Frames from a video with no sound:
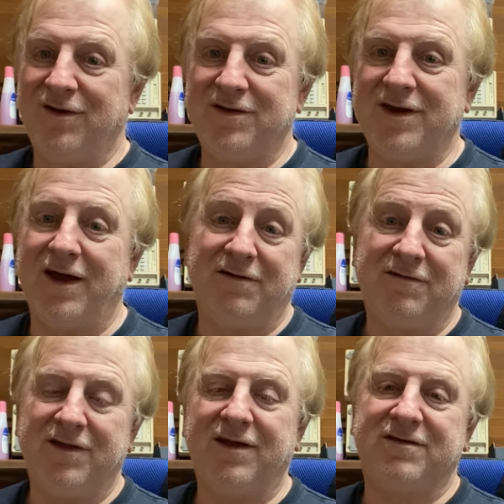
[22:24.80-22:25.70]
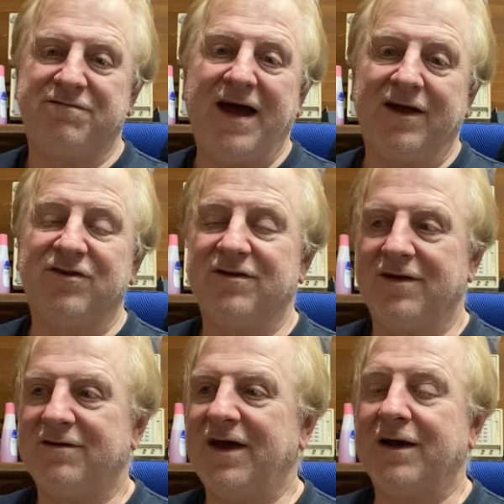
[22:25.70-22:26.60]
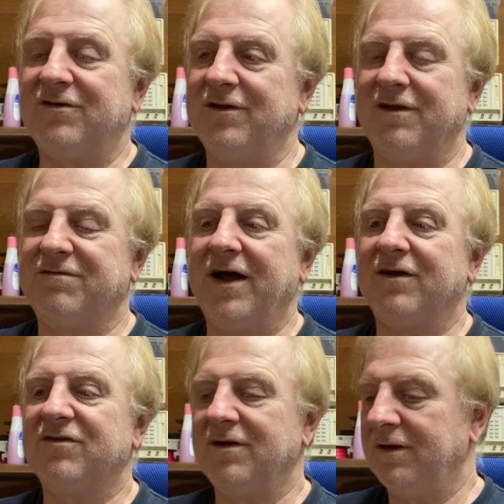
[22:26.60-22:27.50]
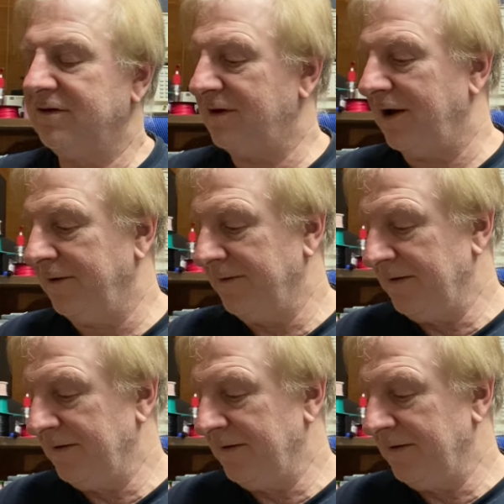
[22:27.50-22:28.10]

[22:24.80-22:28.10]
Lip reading: Yeah, it's a fact. It's actually the facts. So,